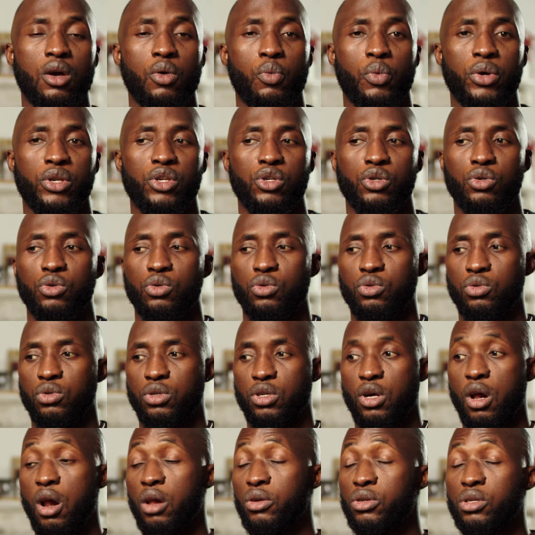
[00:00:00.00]
when you
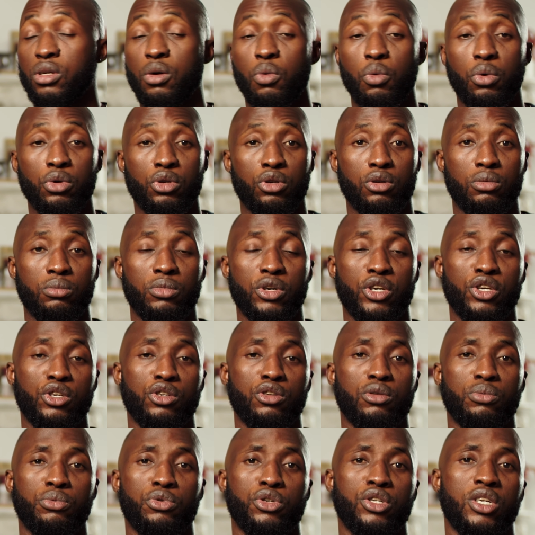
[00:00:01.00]
tell someone you're making
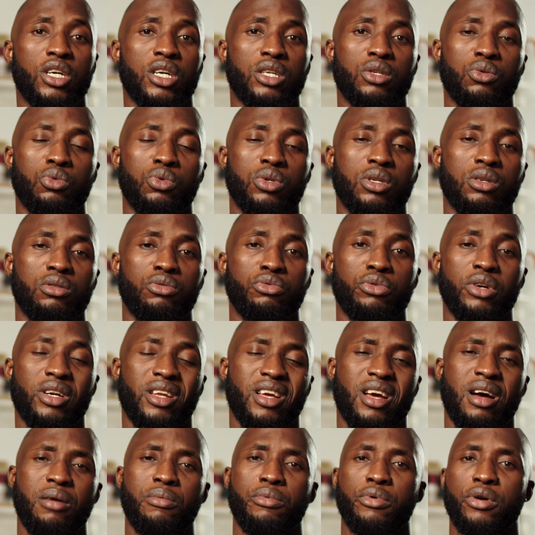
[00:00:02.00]
your project with a red
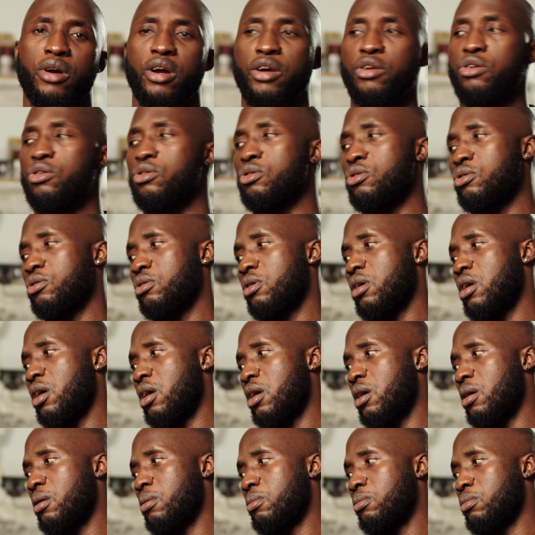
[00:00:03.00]
camera, you
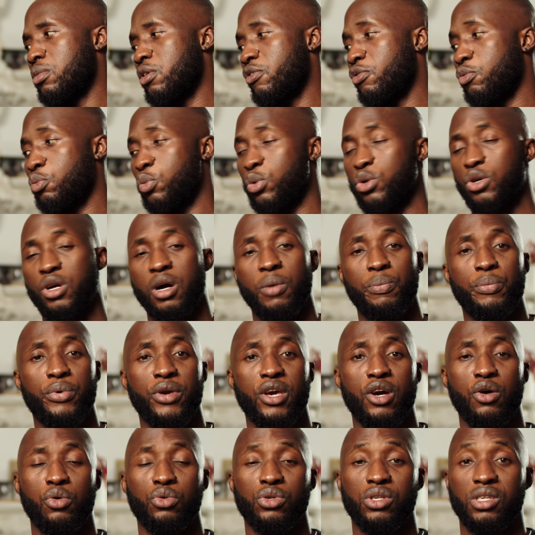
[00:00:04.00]
know, even when you
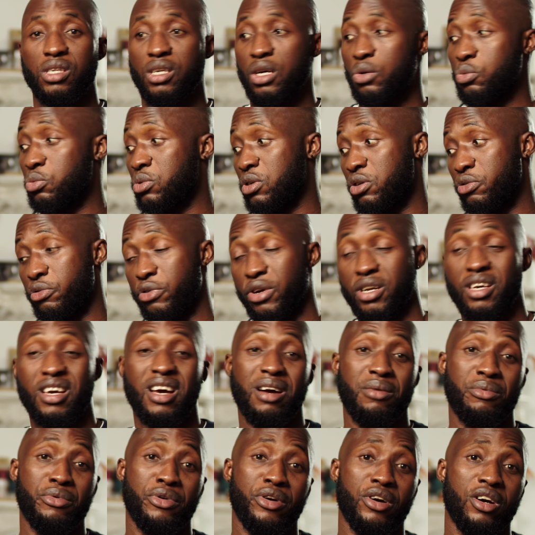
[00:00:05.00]
appear on set with a red
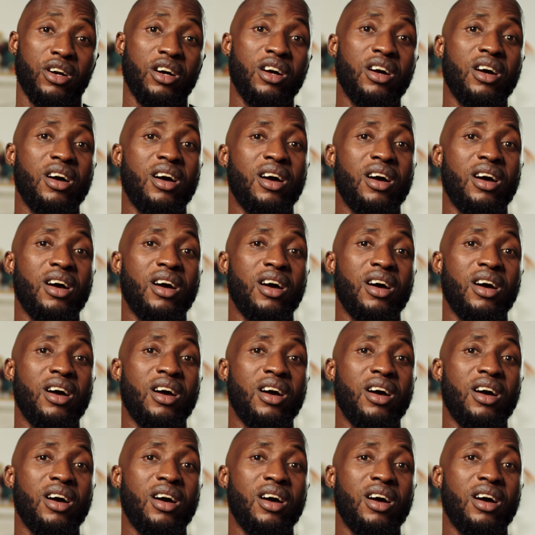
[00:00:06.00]
camera,